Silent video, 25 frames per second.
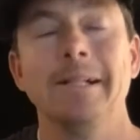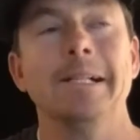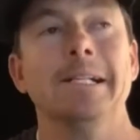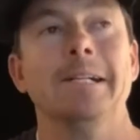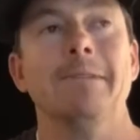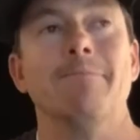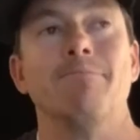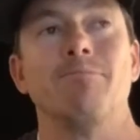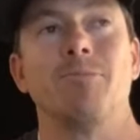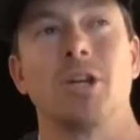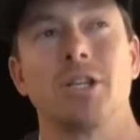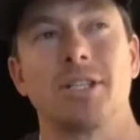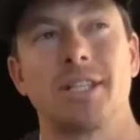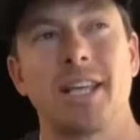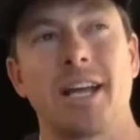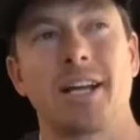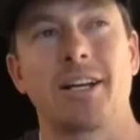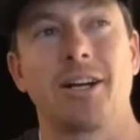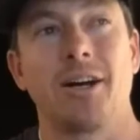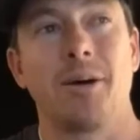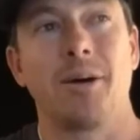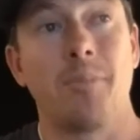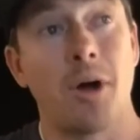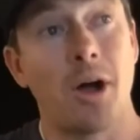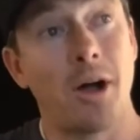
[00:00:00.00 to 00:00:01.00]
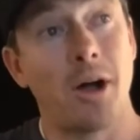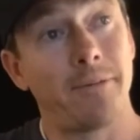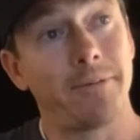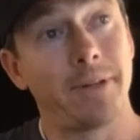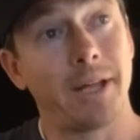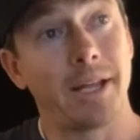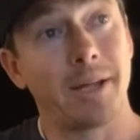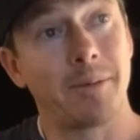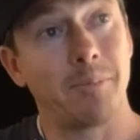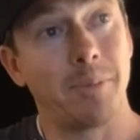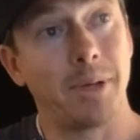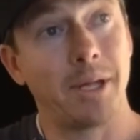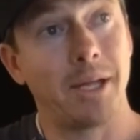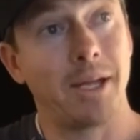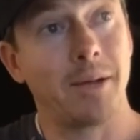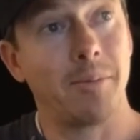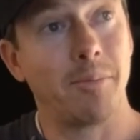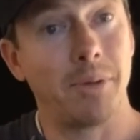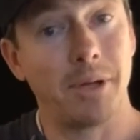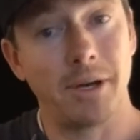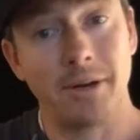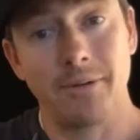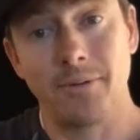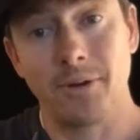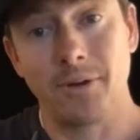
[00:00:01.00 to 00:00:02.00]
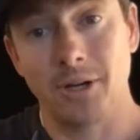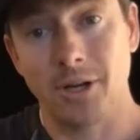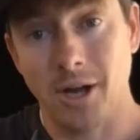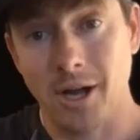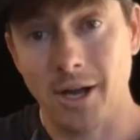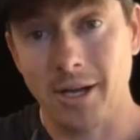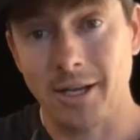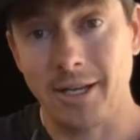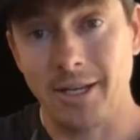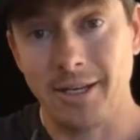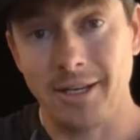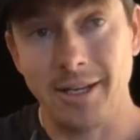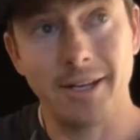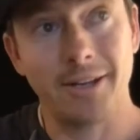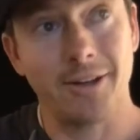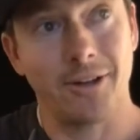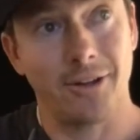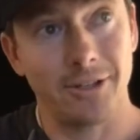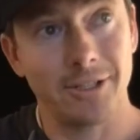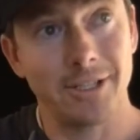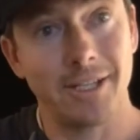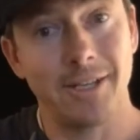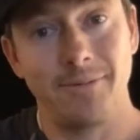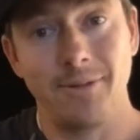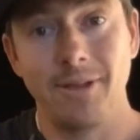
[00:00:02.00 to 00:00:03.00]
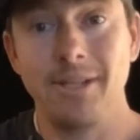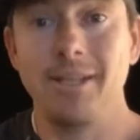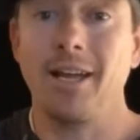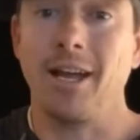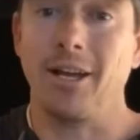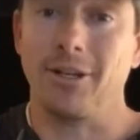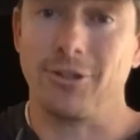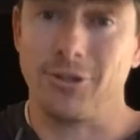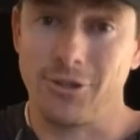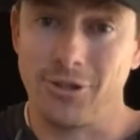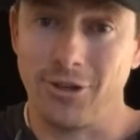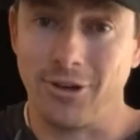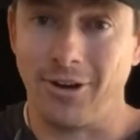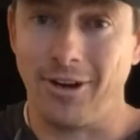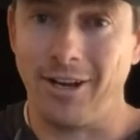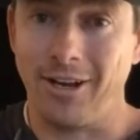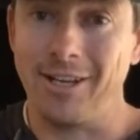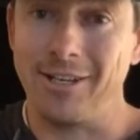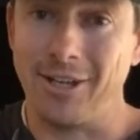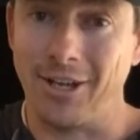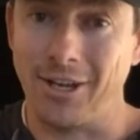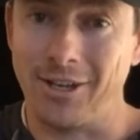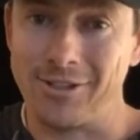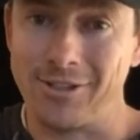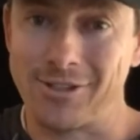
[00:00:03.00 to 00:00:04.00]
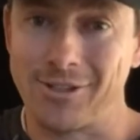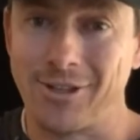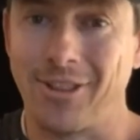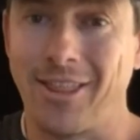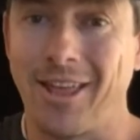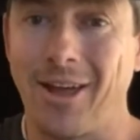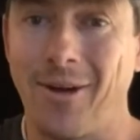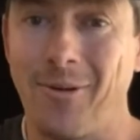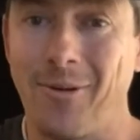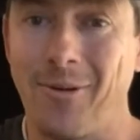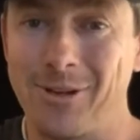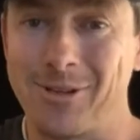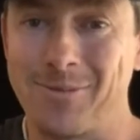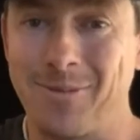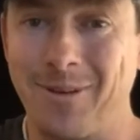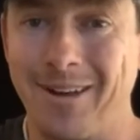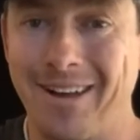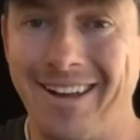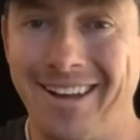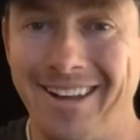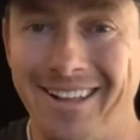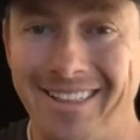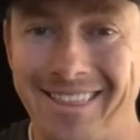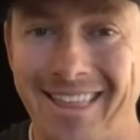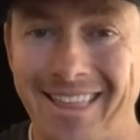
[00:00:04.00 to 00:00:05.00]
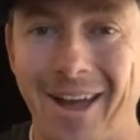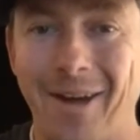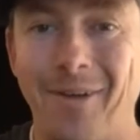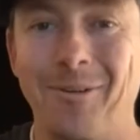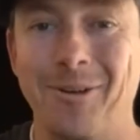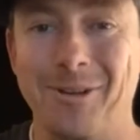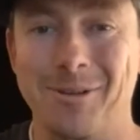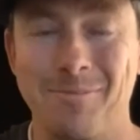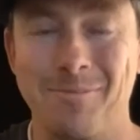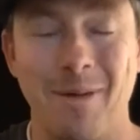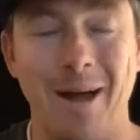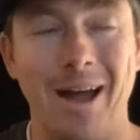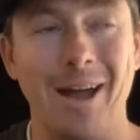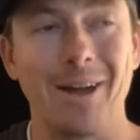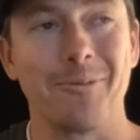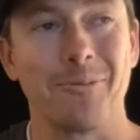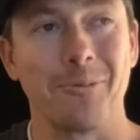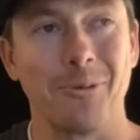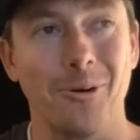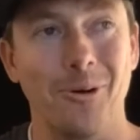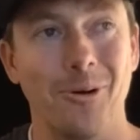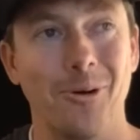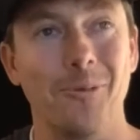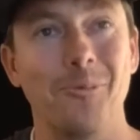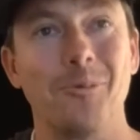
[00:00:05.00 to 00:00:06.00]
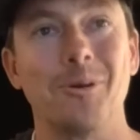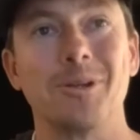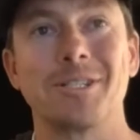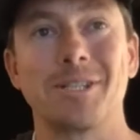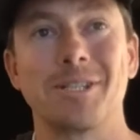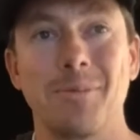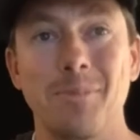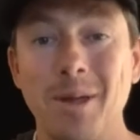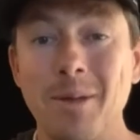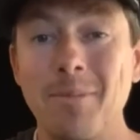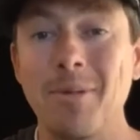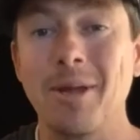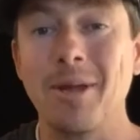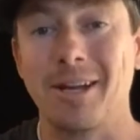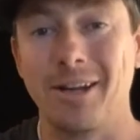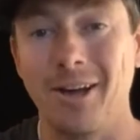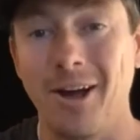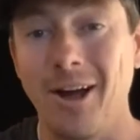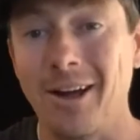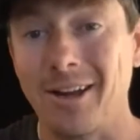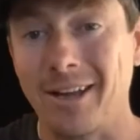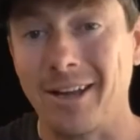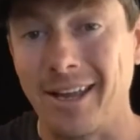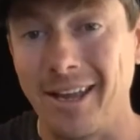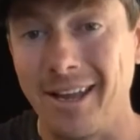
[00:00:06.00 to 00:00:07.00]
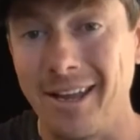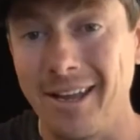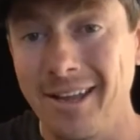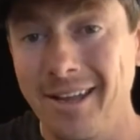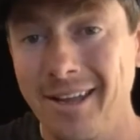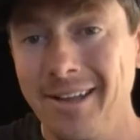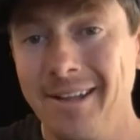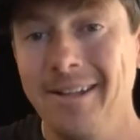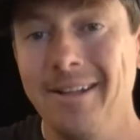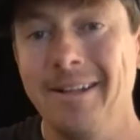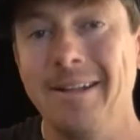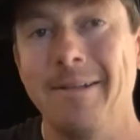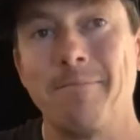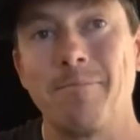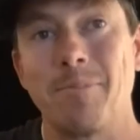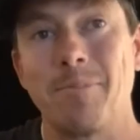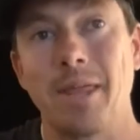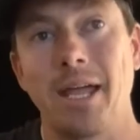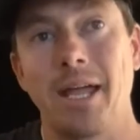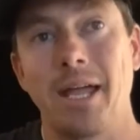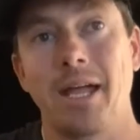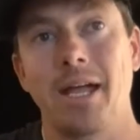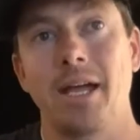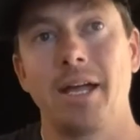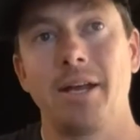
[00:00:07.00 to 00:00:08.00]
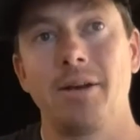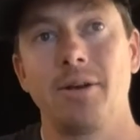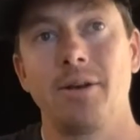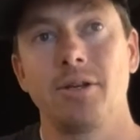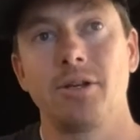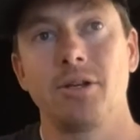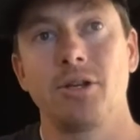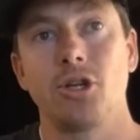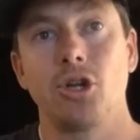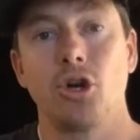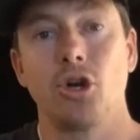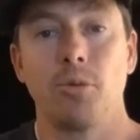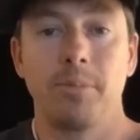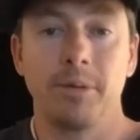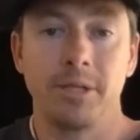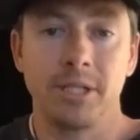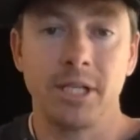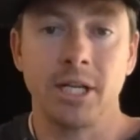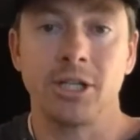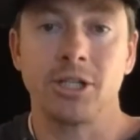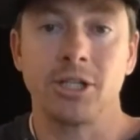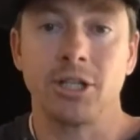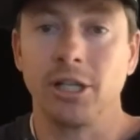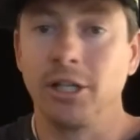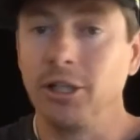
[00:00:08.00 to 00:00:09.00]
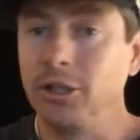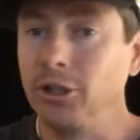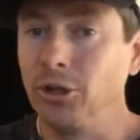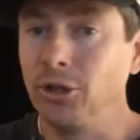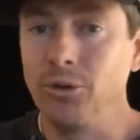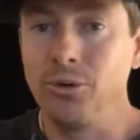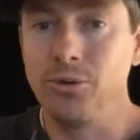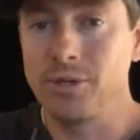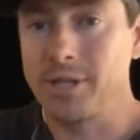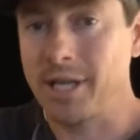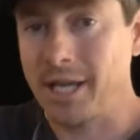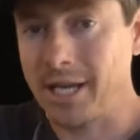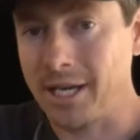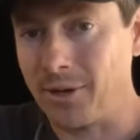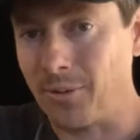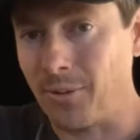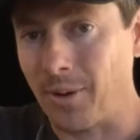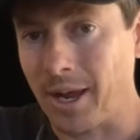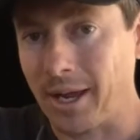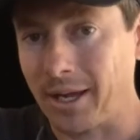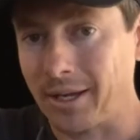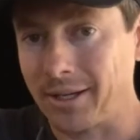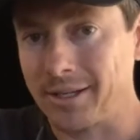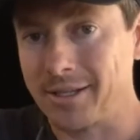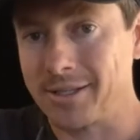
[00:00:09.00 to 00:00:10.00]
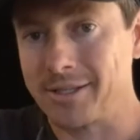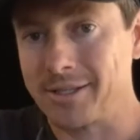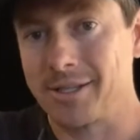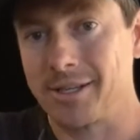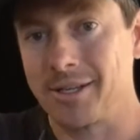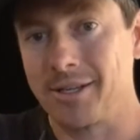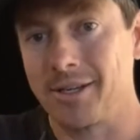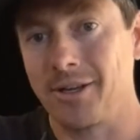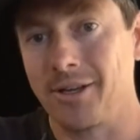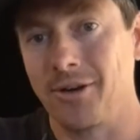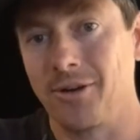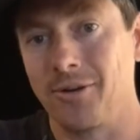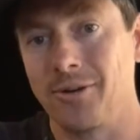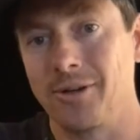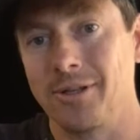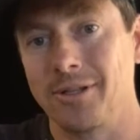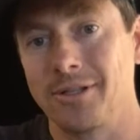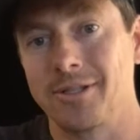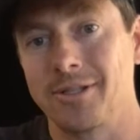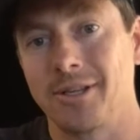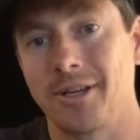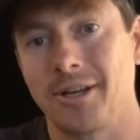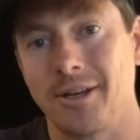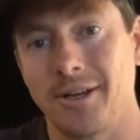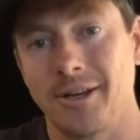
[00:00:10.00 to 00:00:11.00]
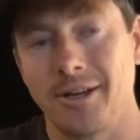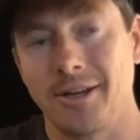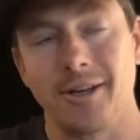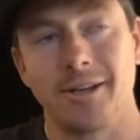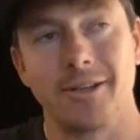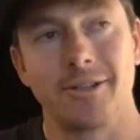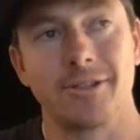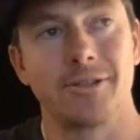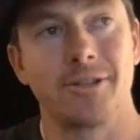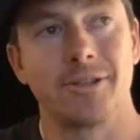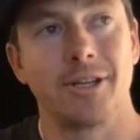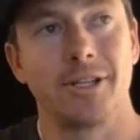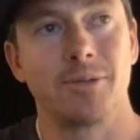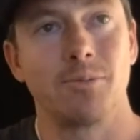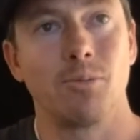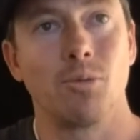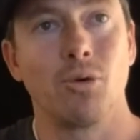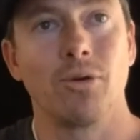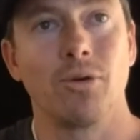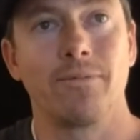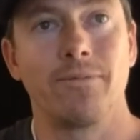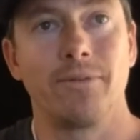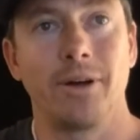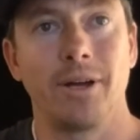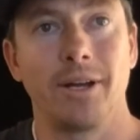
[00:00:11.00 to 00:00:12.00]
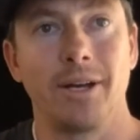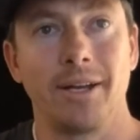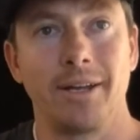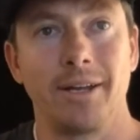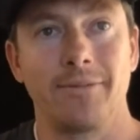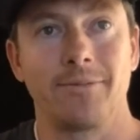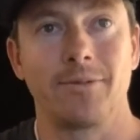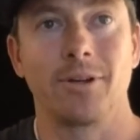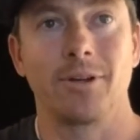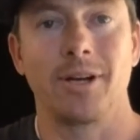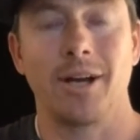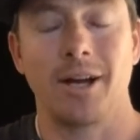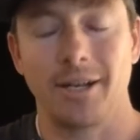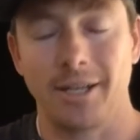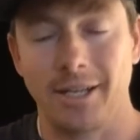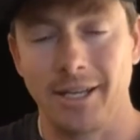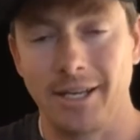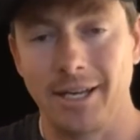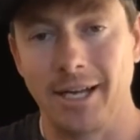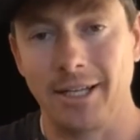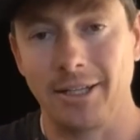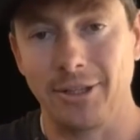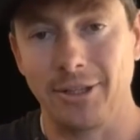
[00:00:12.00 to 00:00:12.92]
Does that come off like being a bit of a cocky dick on TV? Yeah, sure, it does. So that was my role, was to be a bit cocky and, you know, potentially lose anyway, because, you know, it's more fun if the cocky guy